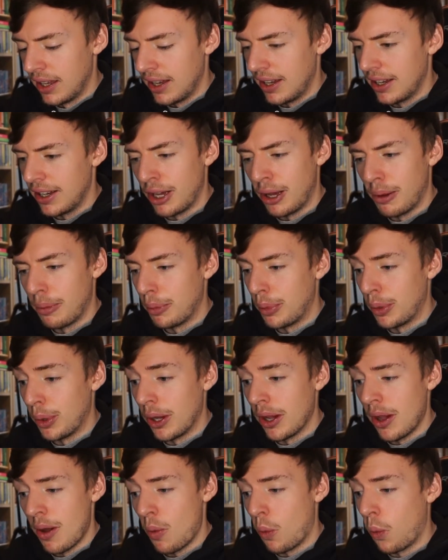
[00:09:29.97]

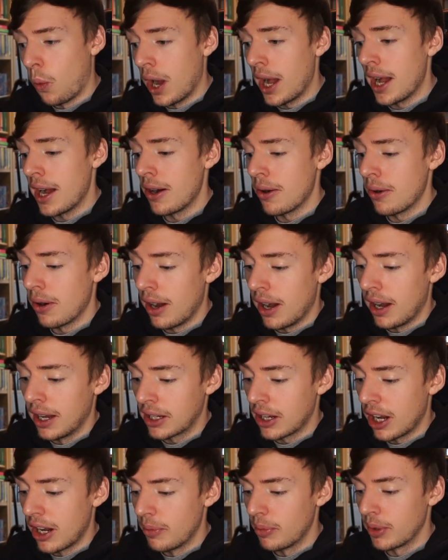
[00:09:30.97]
But wow, I
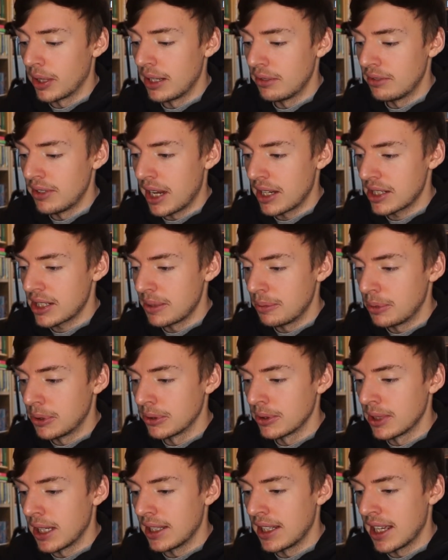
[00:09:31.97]
can't believe we actually
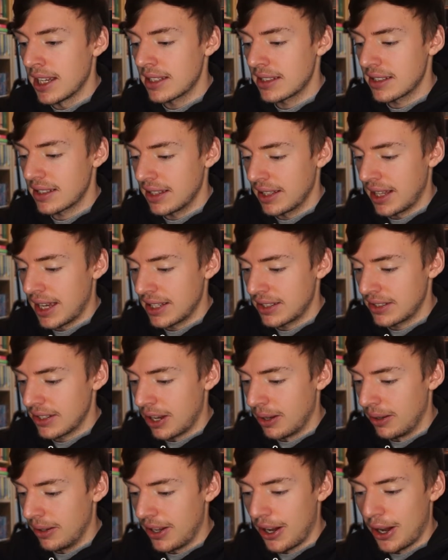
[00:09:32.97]
pulled that.
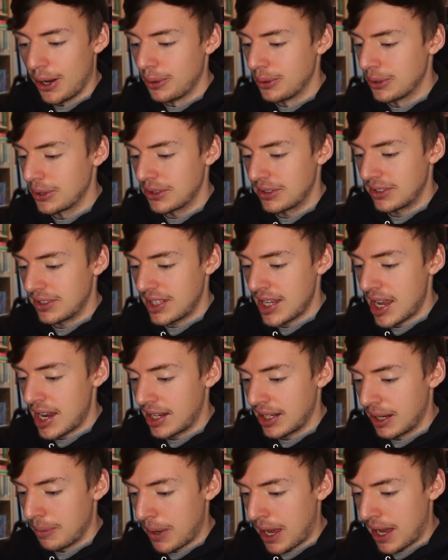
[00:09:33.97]
I was
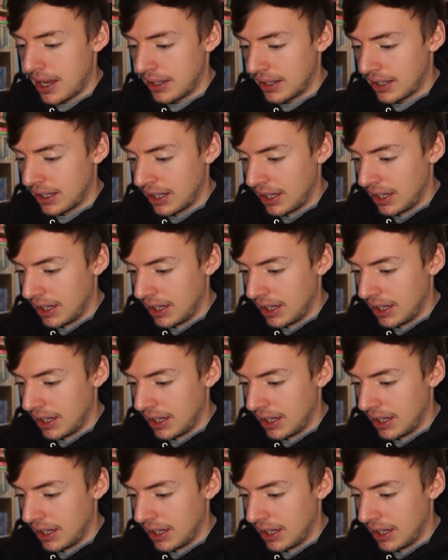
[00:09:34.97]
taken aback